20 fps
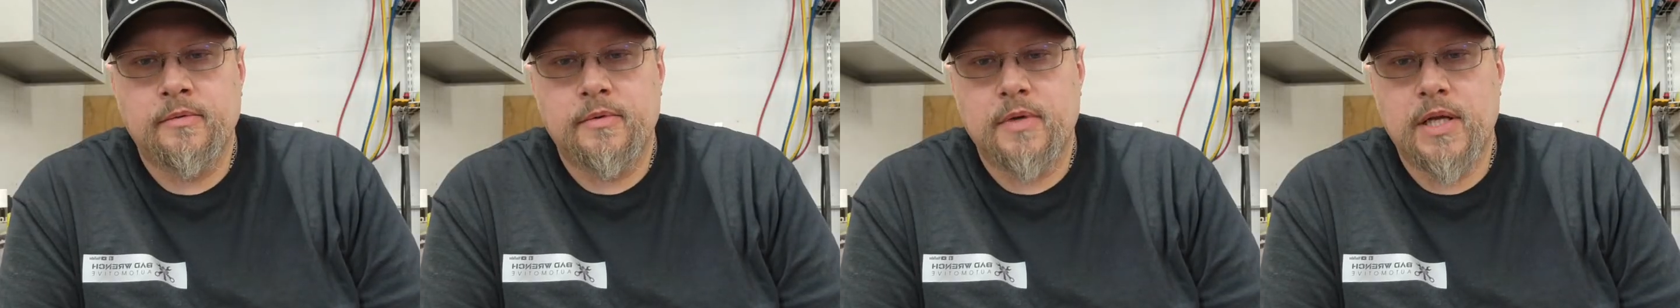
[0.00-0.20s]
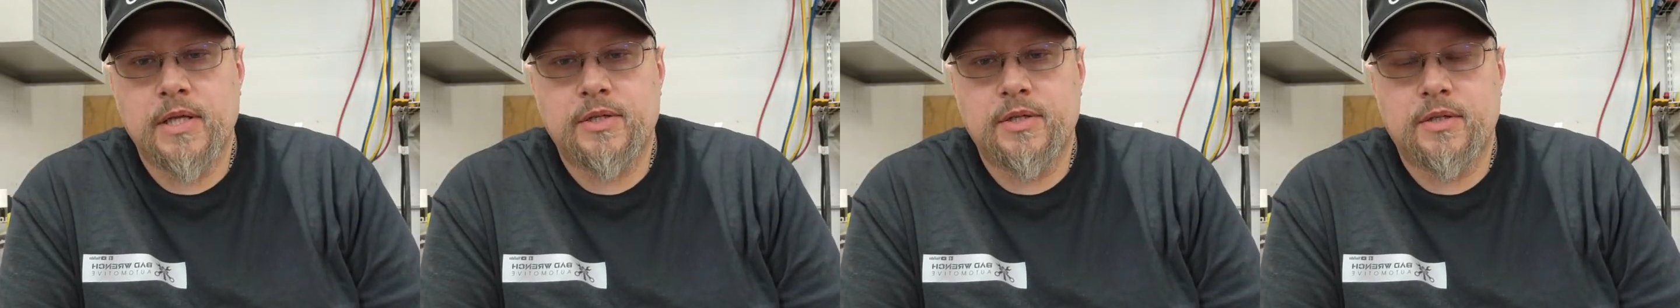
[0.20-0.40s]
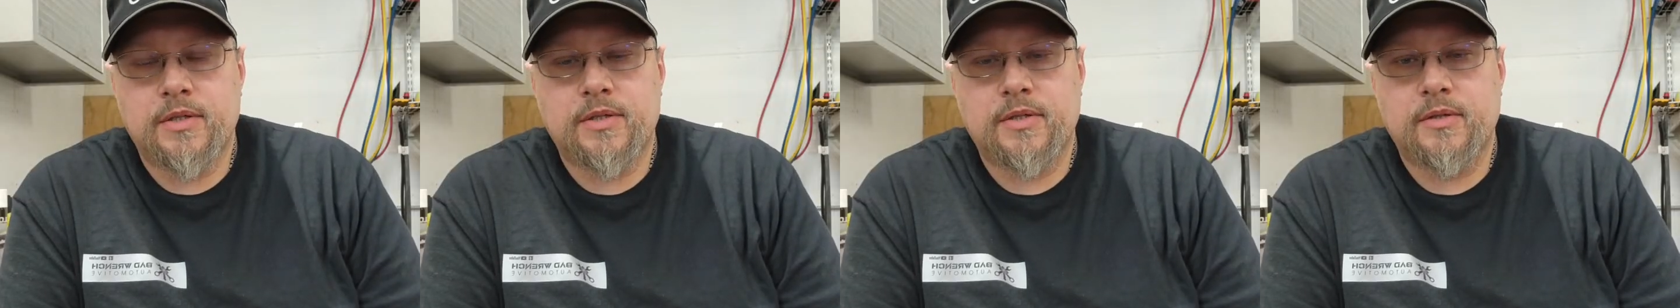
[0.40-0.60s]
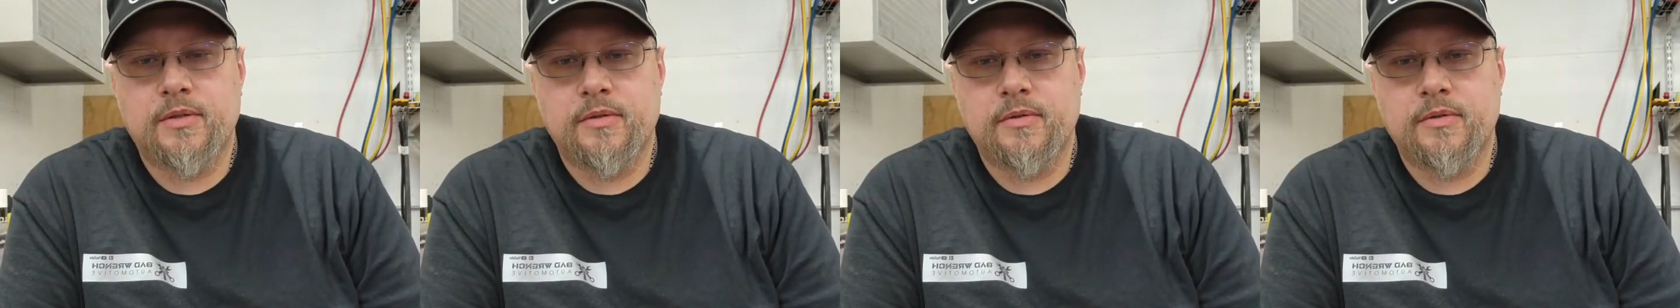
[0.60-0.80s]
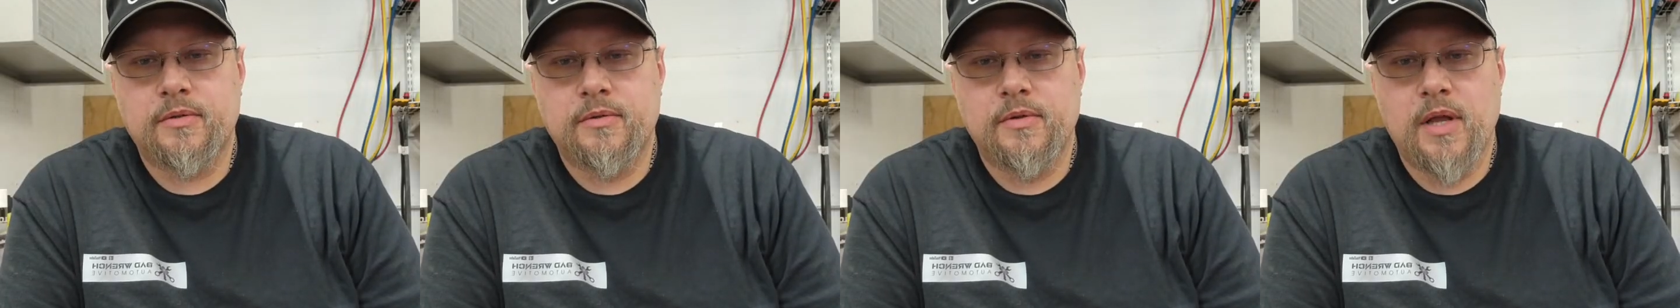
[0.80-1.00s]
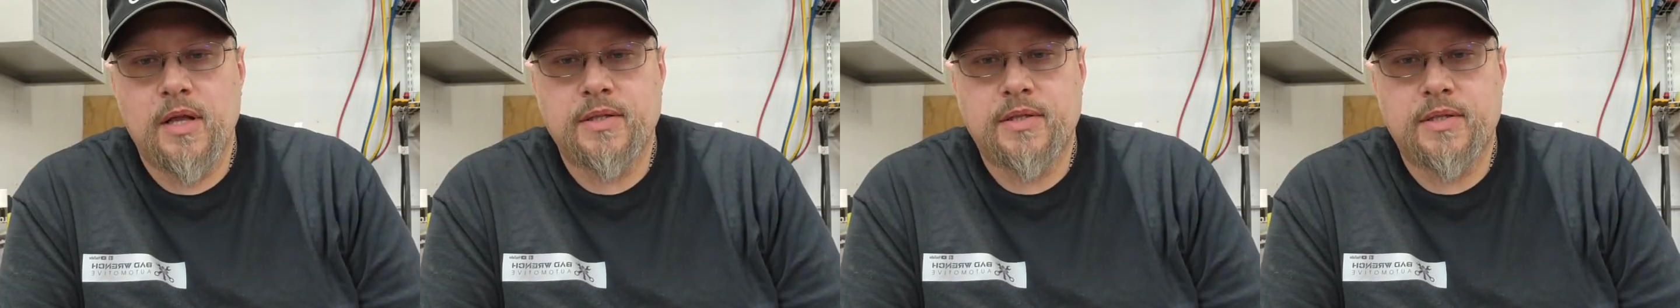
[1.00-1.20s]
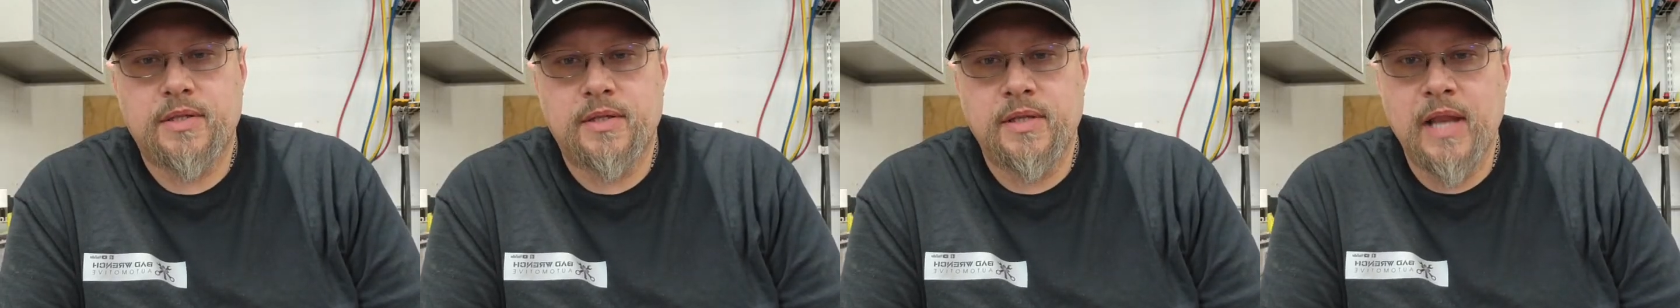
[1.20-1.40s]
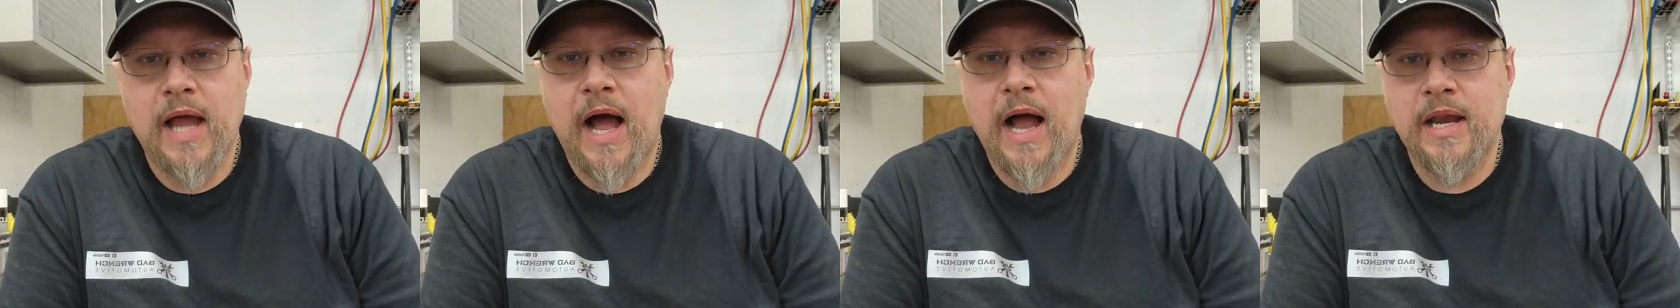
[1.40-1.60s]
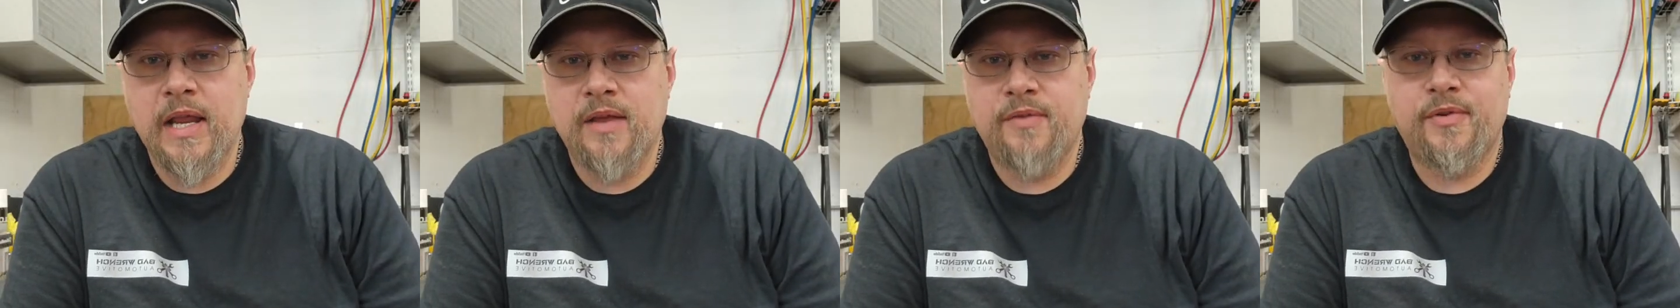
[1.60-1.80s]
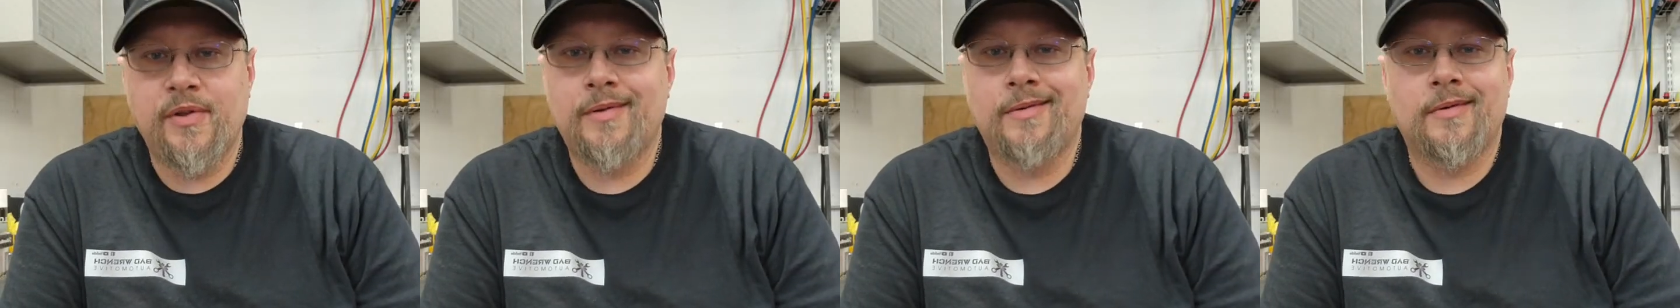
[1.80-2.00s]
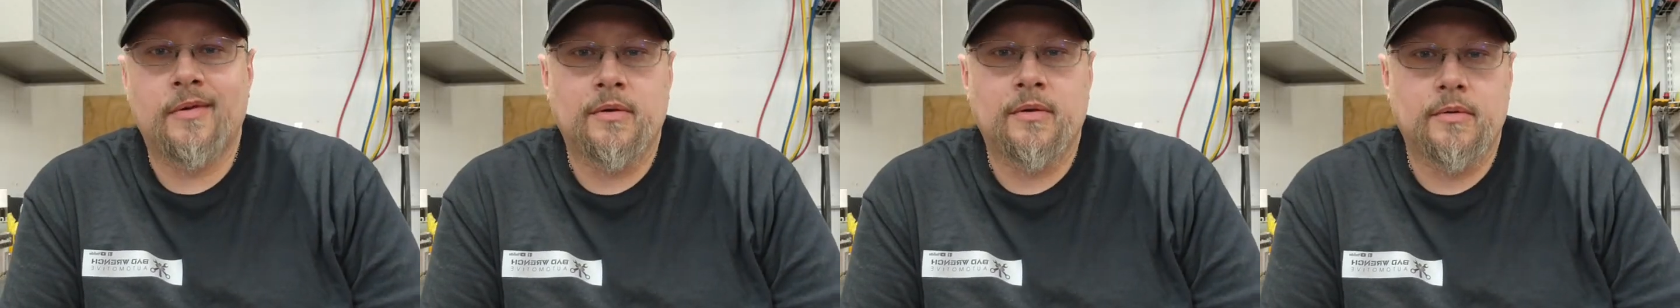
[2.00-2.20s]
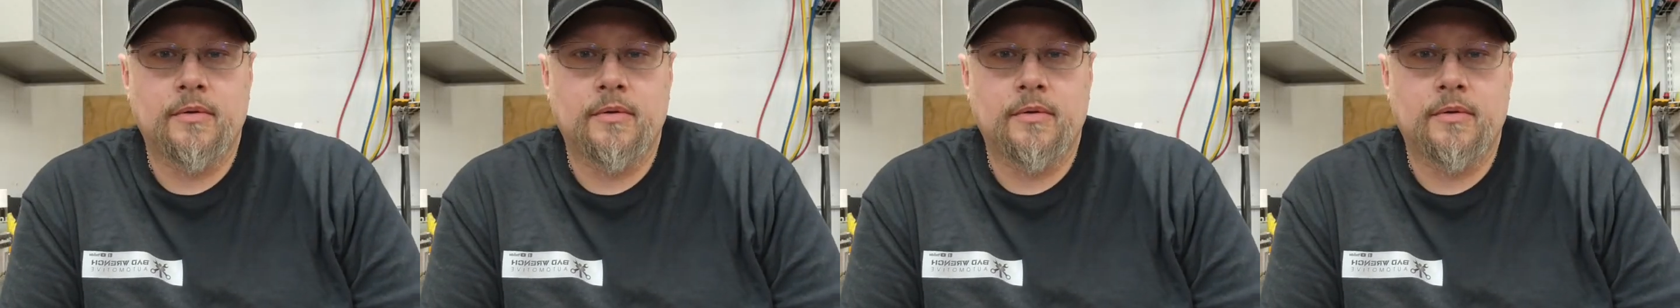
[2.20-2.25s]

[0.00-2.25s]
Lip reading: It's not even